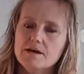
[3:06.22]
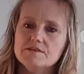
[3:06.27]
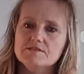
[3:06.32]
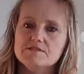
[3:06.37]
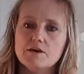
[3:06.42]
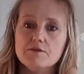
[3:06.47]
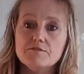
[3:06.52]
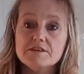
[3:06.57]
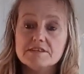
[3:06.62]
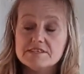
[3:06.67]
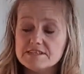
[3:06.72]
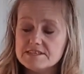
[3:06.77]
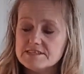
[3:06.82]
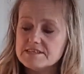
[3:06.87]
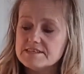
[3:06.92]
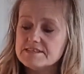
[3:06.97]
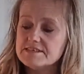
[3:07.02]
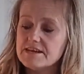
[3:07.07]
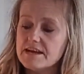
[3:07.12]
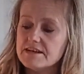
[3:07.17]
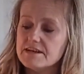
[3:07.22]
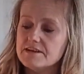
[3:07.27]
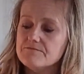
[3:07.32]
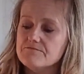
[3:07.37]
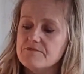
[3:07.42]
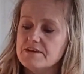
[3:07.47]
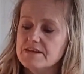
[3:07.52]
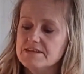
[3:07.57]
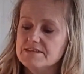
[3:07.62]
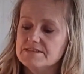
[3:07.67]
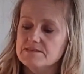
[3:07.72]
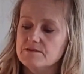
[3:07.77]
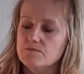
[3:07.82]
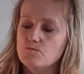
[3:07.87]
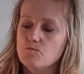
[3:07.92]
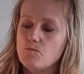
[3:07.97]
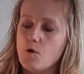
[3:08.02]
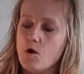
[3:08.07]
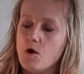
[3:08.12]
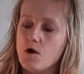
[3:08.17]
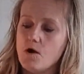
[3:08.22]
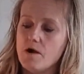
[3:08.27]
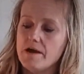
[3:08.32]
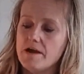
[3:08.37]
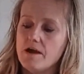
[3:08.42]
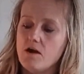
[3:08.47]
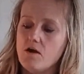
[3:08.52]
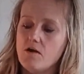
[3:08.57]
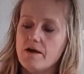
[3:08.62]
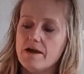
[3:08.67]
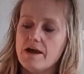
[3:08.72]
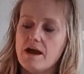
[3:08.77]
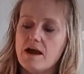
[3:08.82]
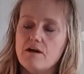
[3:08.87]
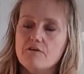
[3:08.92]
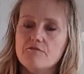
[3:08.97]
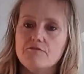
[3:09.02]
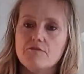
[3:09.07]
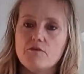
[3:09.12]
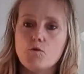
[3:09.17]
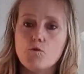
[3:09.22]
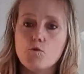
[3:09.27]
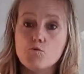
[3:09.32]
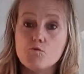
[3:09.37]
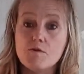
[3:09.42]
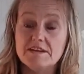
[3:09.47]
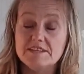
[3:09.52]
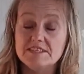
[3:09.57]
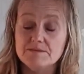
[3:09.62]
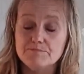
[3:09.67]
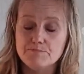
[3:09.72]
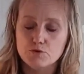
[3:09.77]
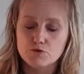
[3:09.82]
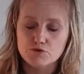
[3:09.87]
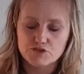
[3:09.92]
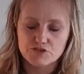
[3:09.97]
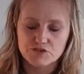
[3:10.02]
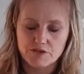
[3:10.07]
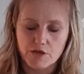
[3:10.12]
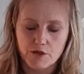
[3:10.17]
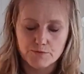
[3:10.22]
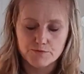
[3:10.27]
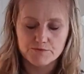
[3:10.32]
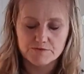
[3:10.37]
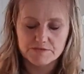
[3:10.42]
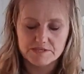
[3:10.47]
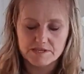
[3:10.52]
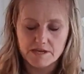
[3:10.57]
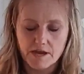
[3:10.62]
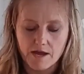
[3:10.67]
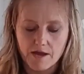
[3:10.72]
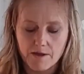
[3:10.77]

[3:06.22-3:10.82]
So this is the second reason why I have already pushed those